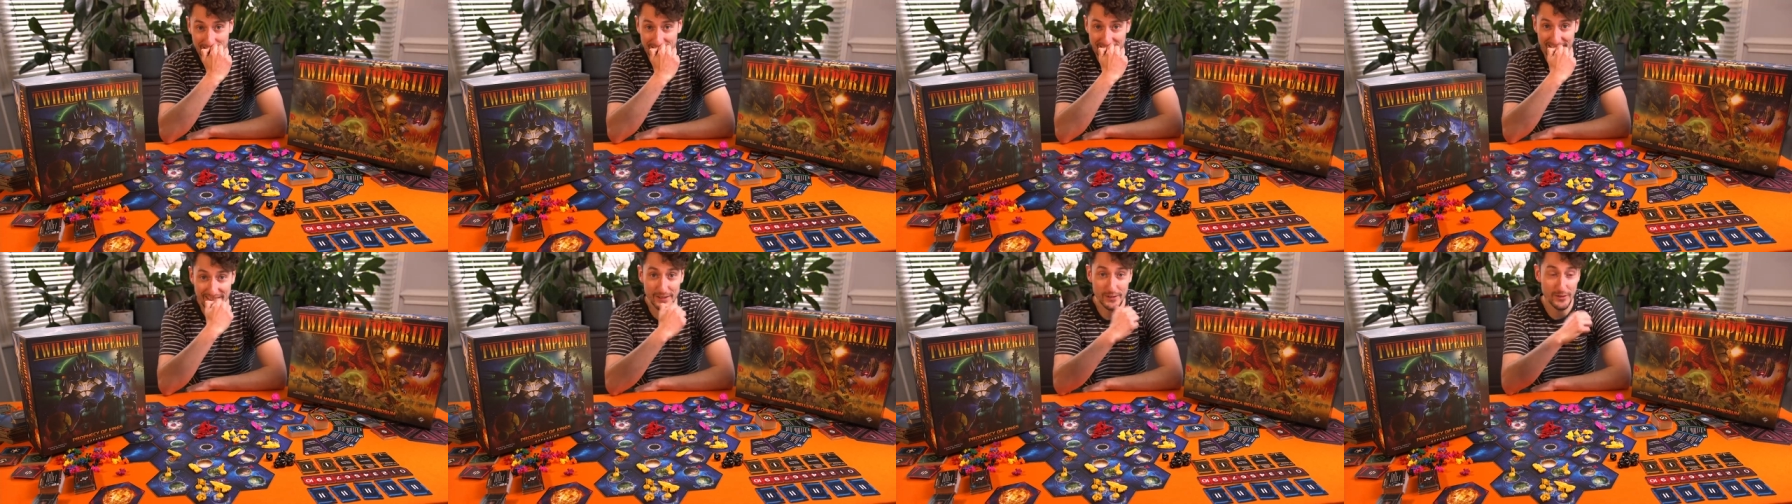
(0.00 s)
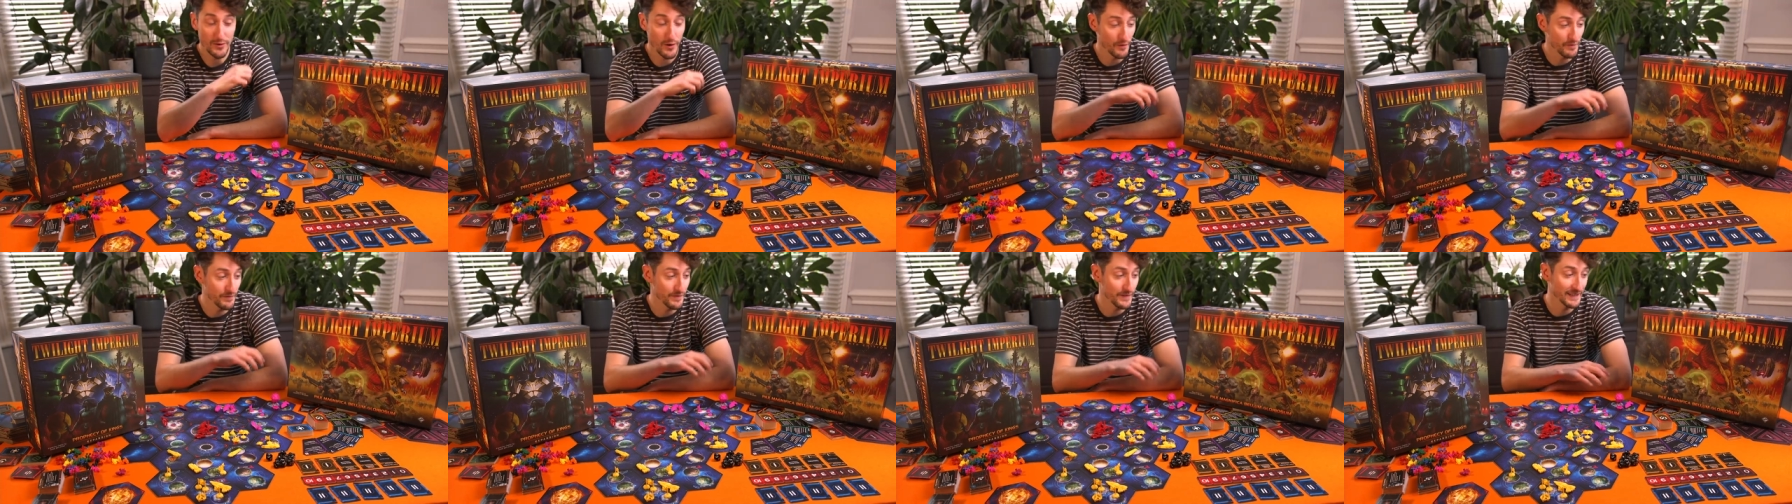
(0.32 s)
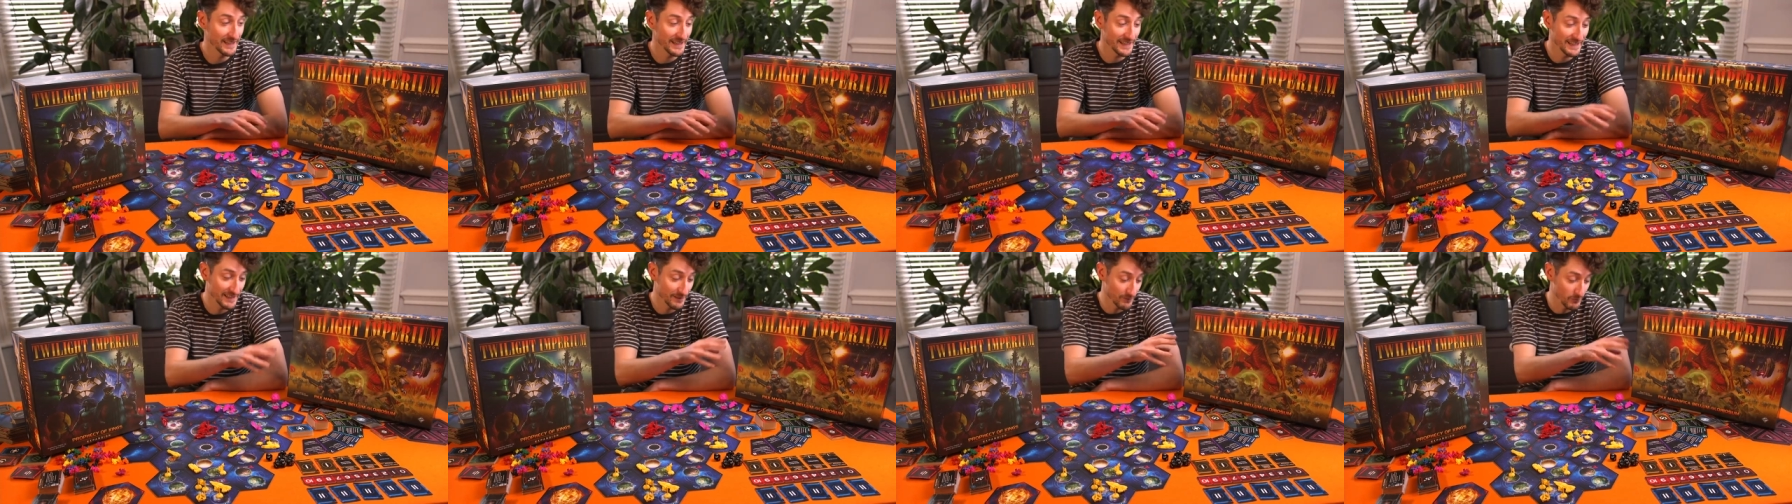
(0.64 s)
and you're not
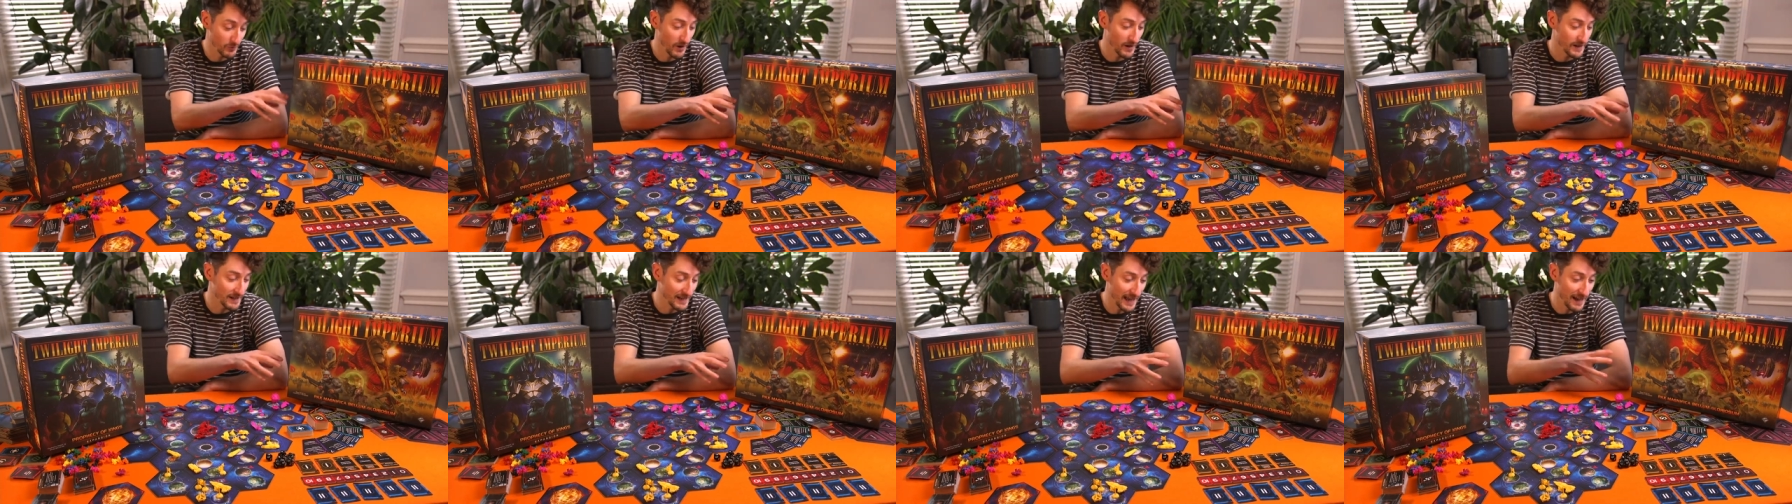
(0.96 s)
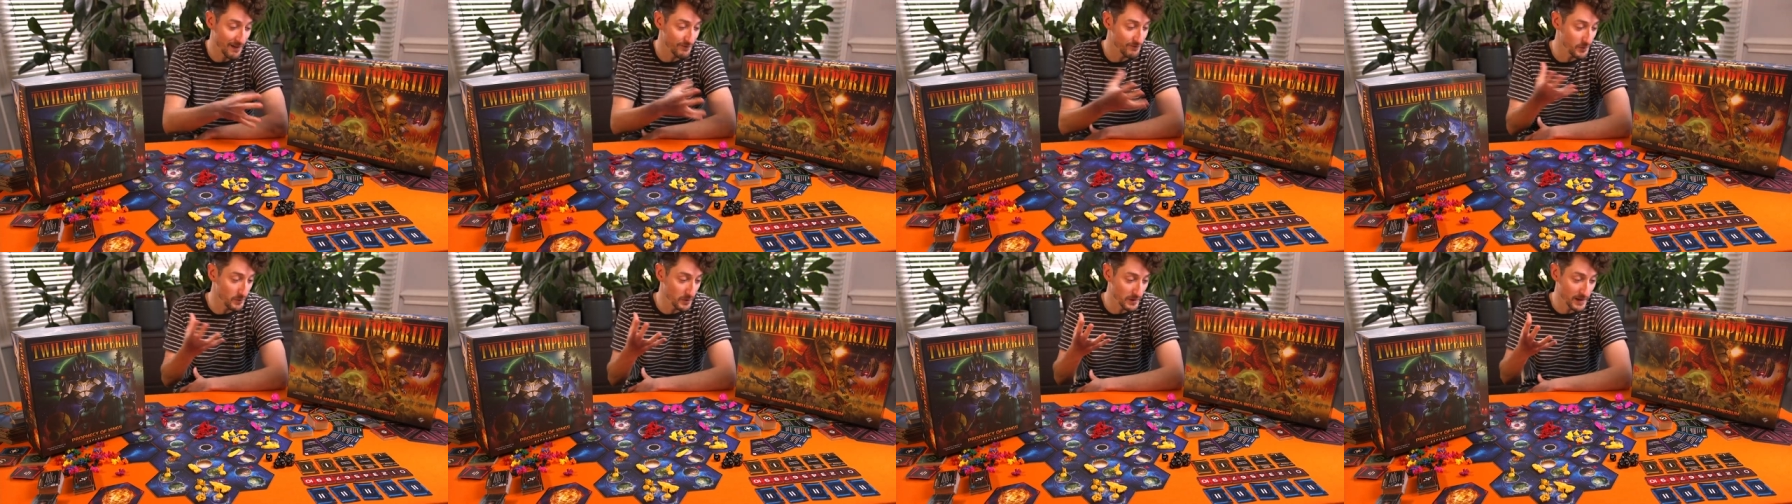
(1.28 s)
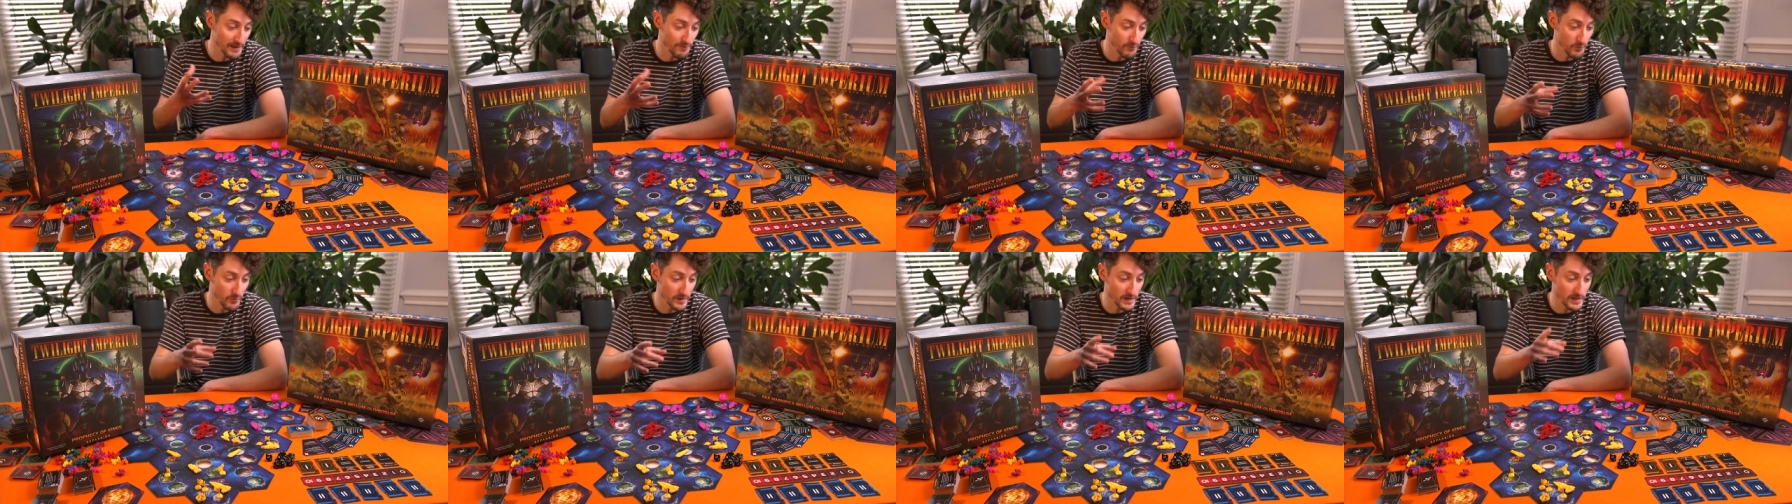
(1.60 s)
feeling it right now for
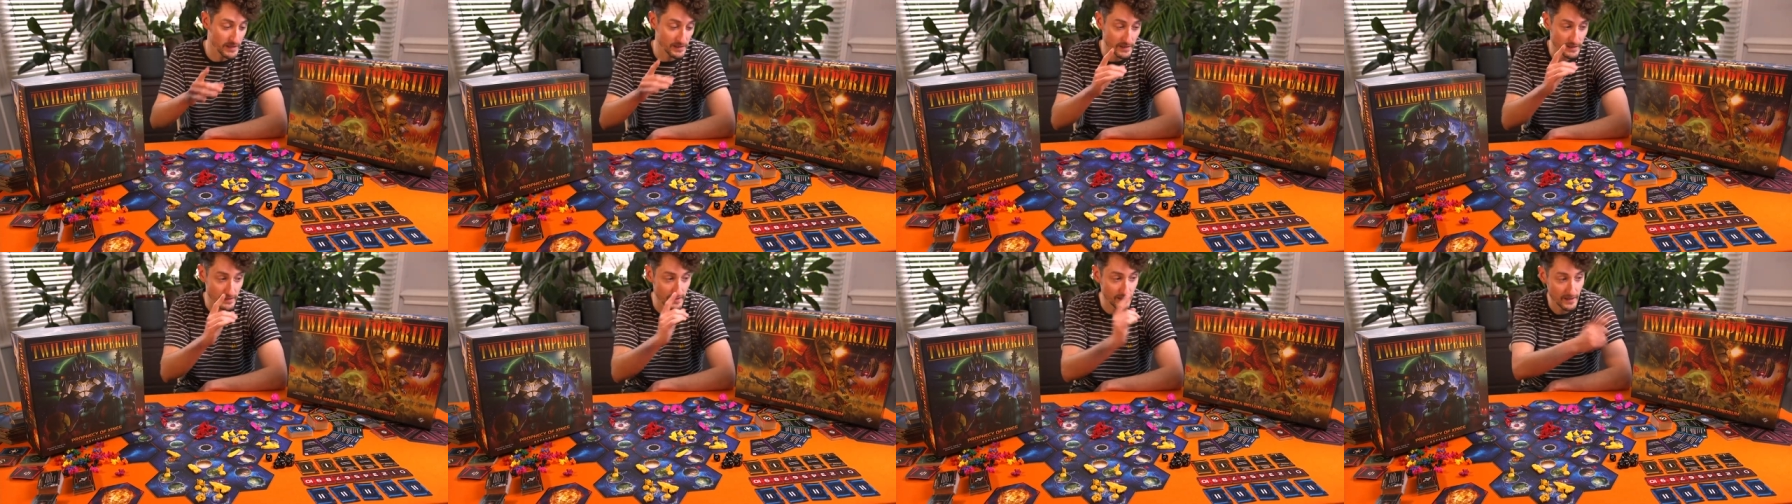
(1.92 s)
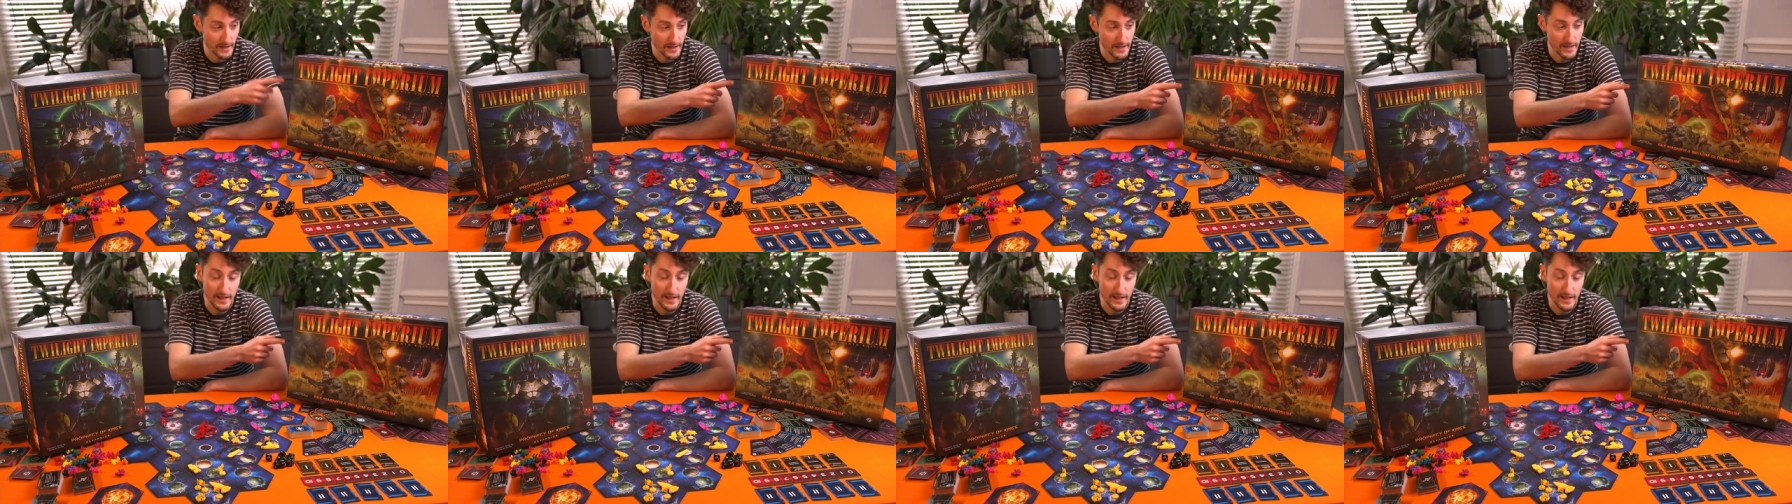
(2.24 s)
whatever reason,